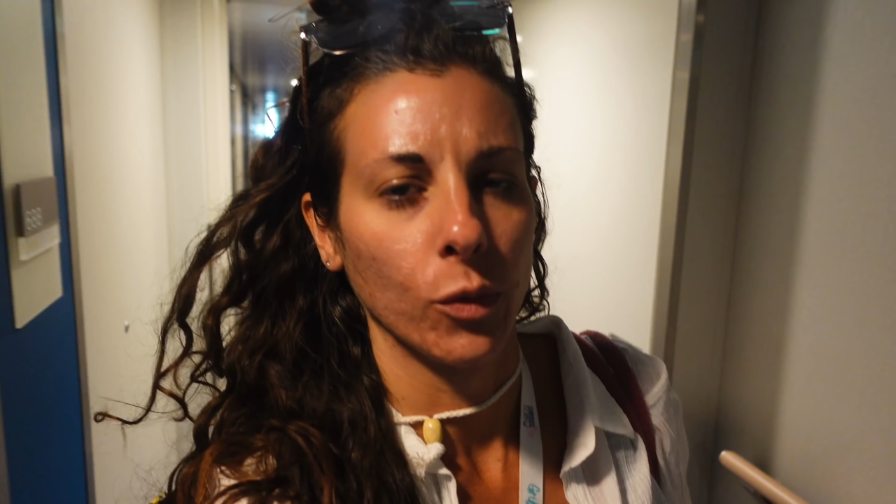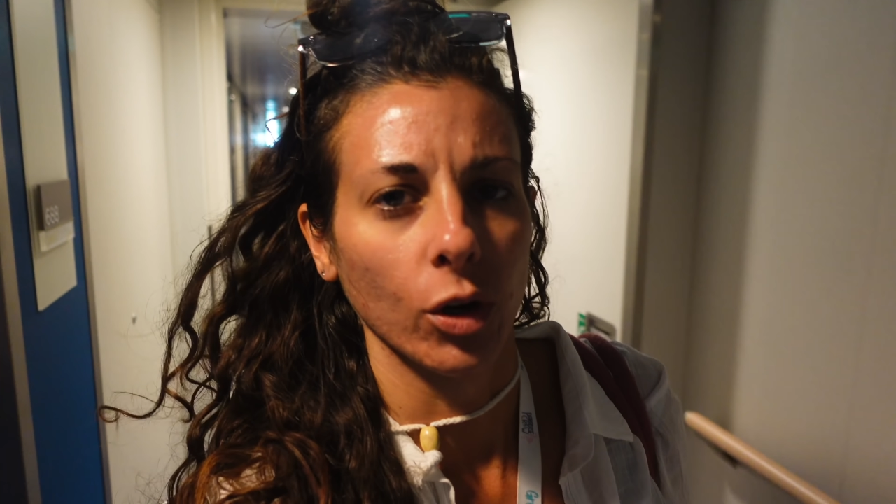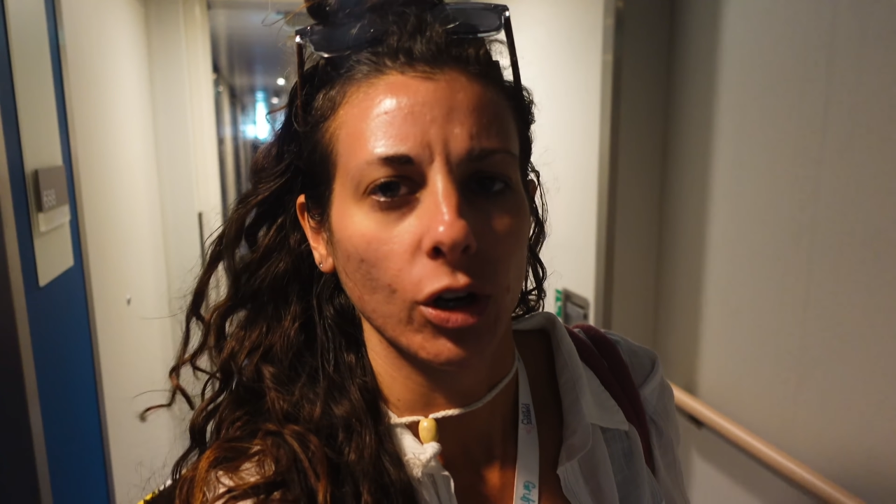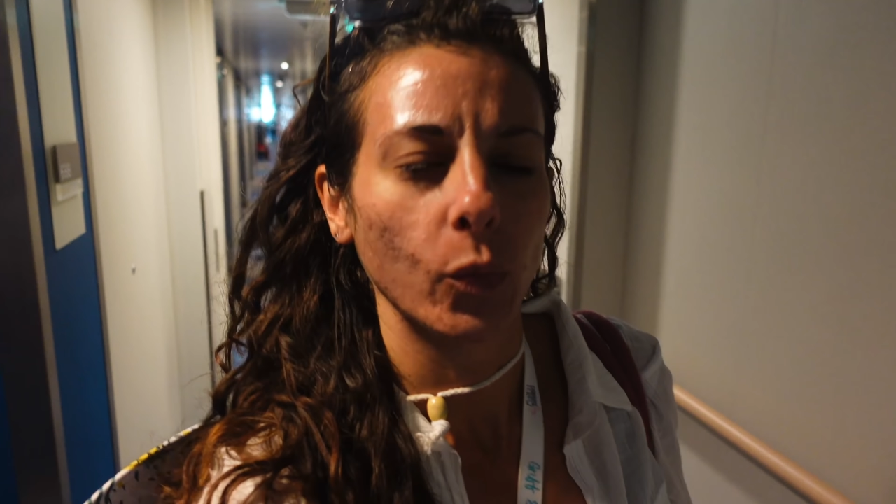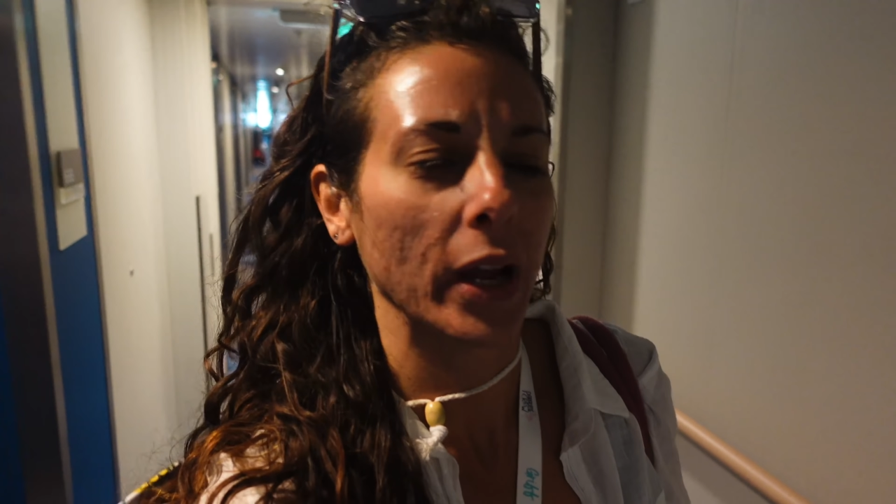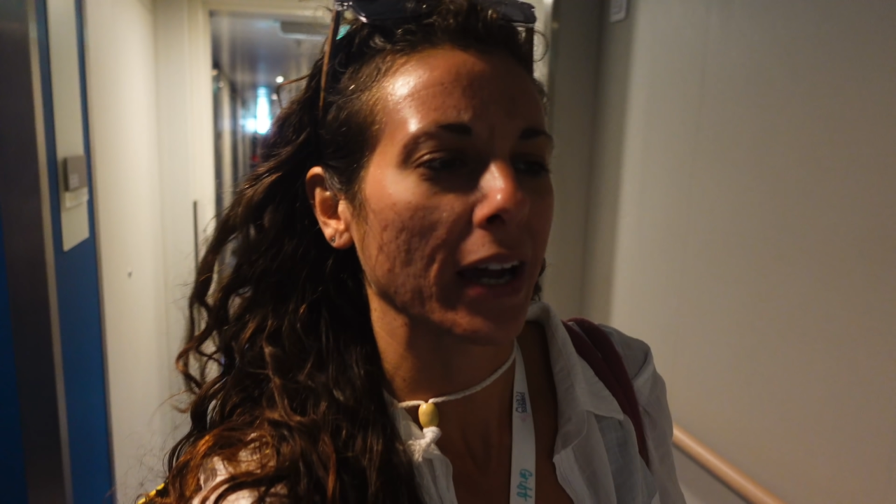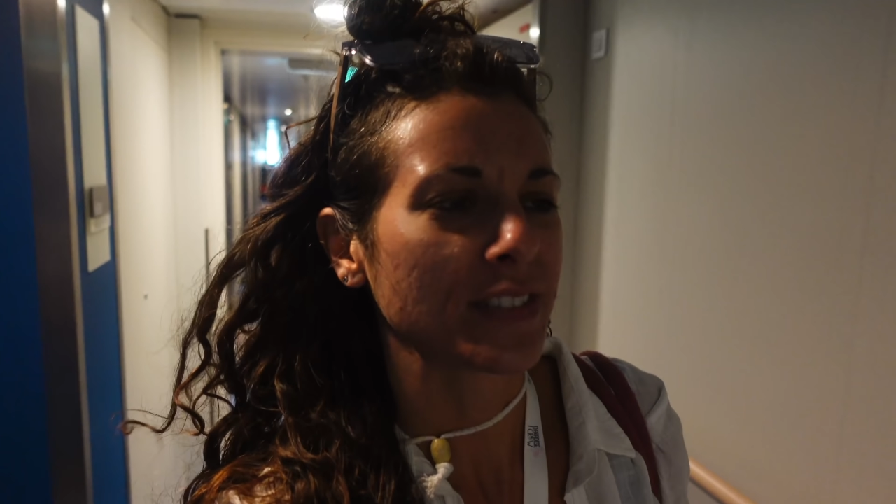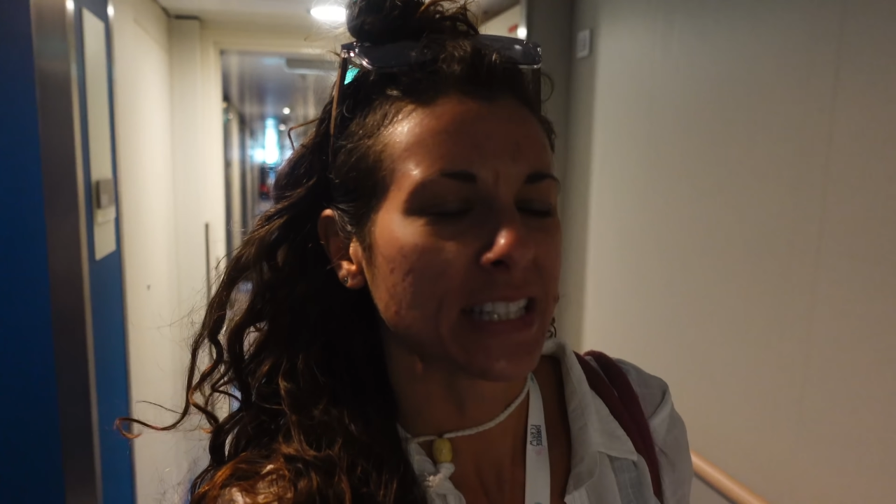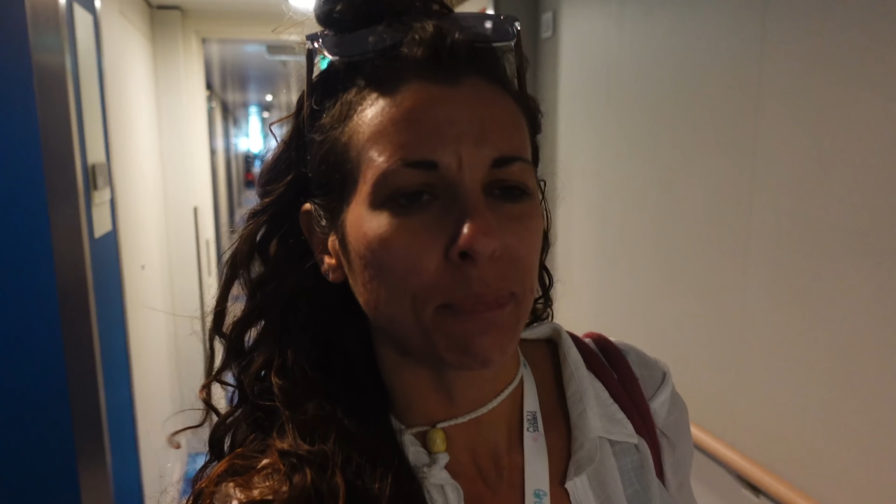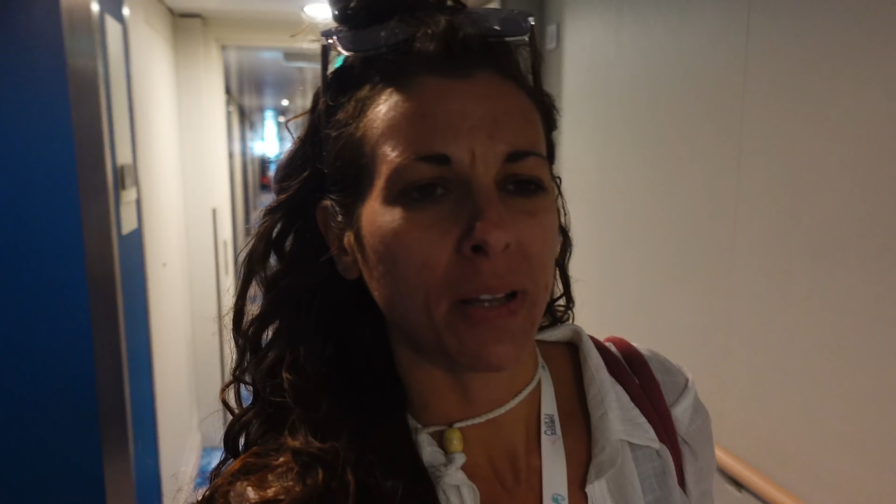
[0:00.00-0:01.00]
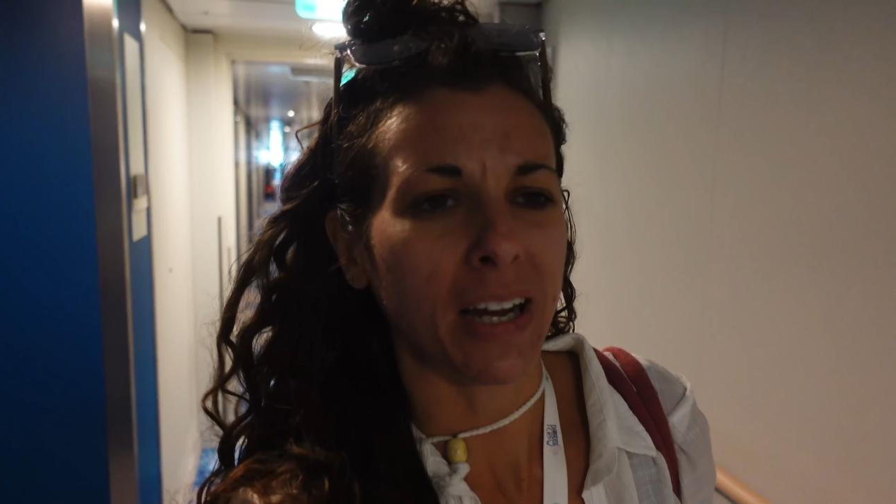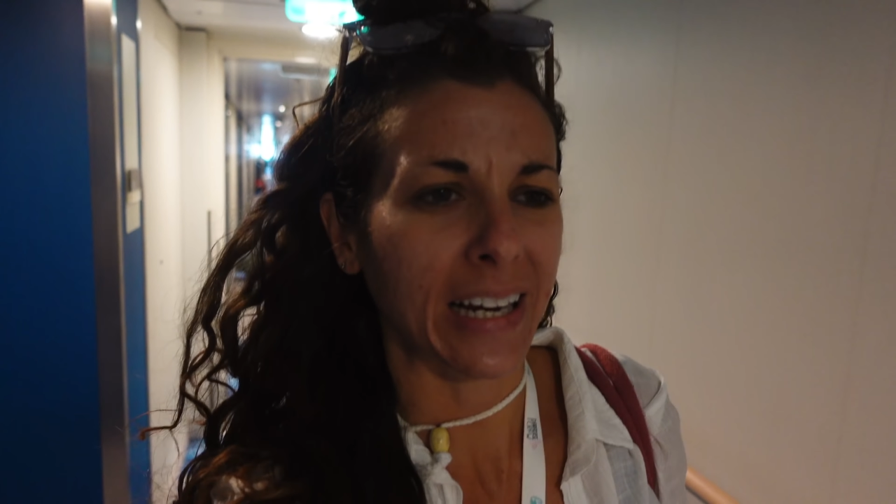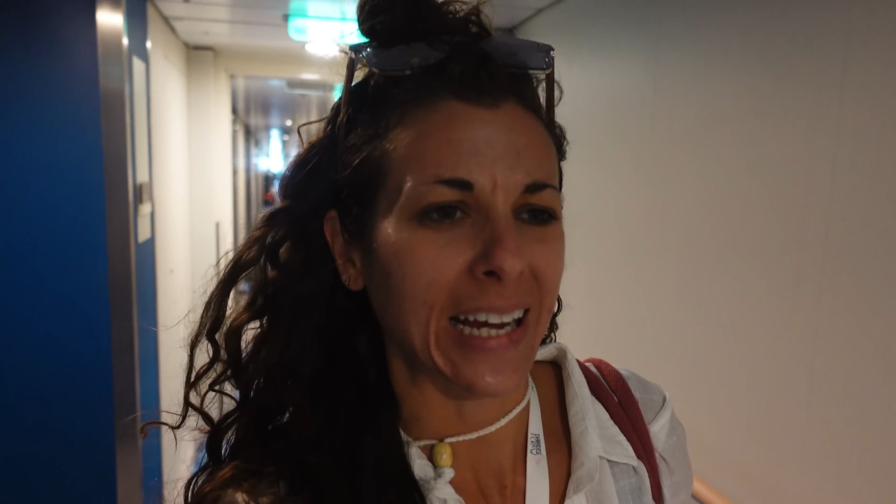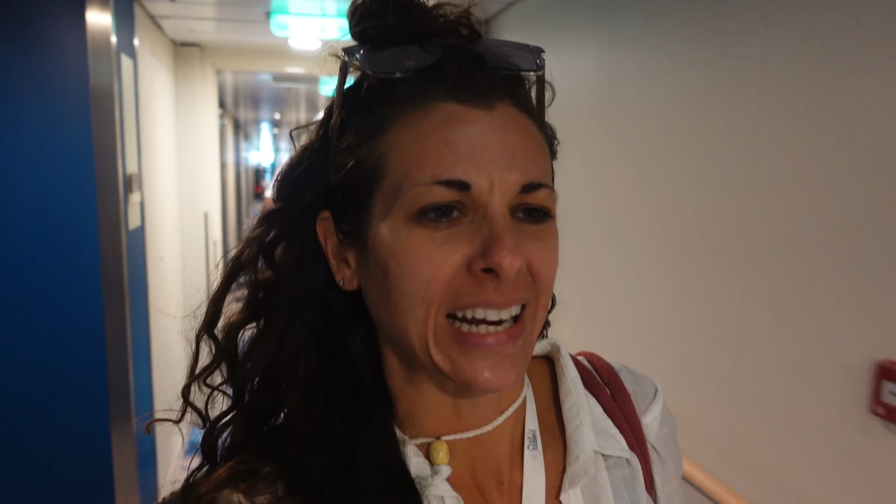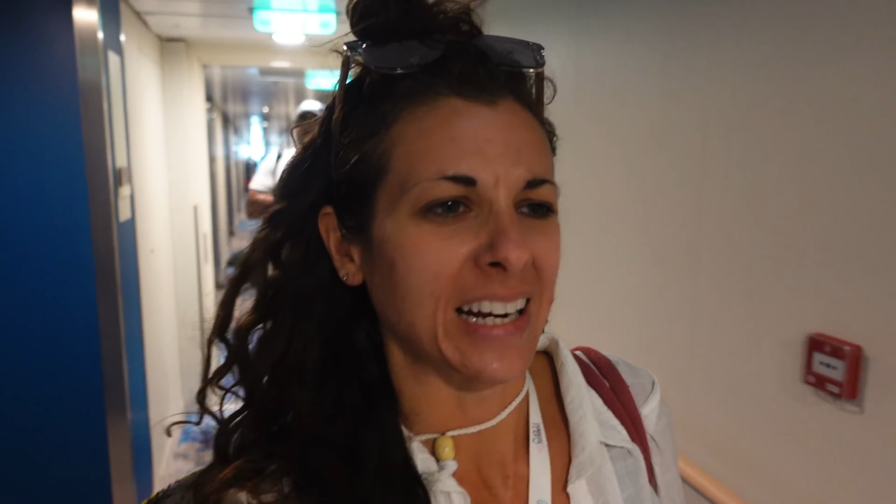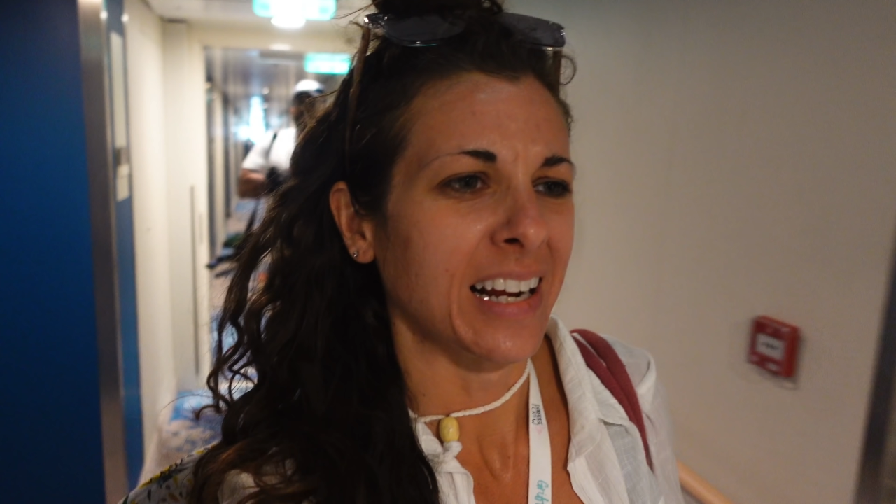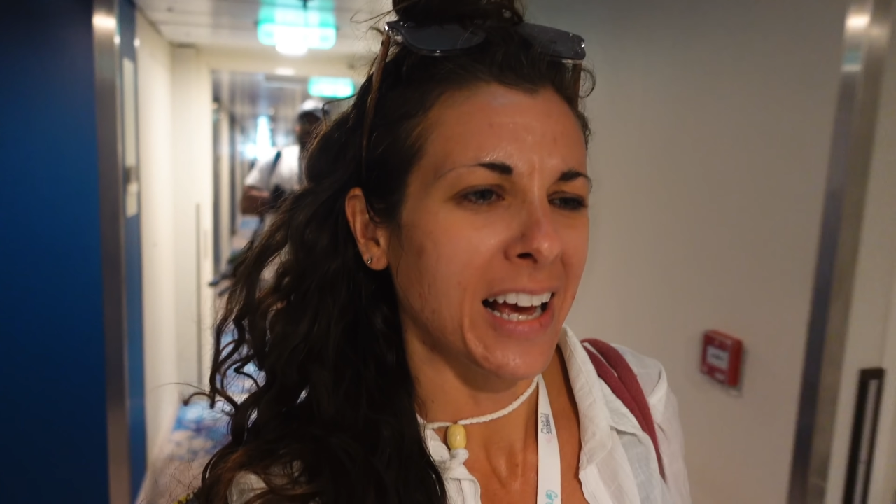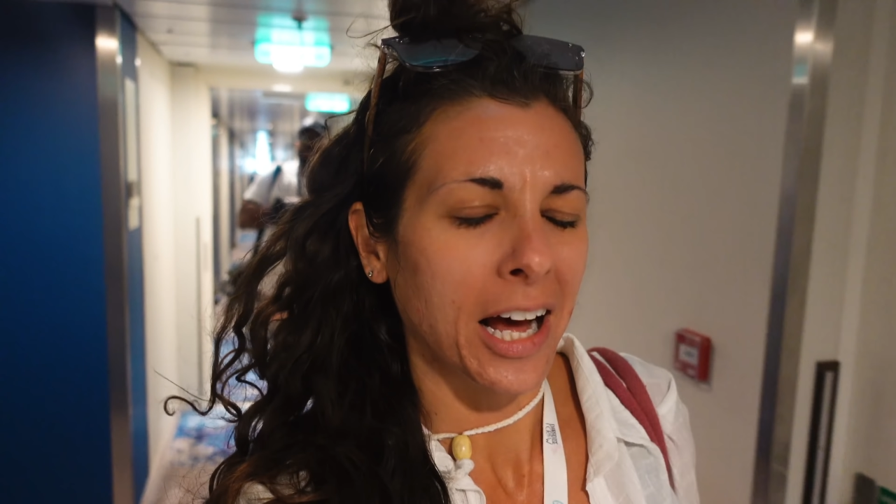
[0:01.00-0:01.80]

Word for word: We're, we have zip lining at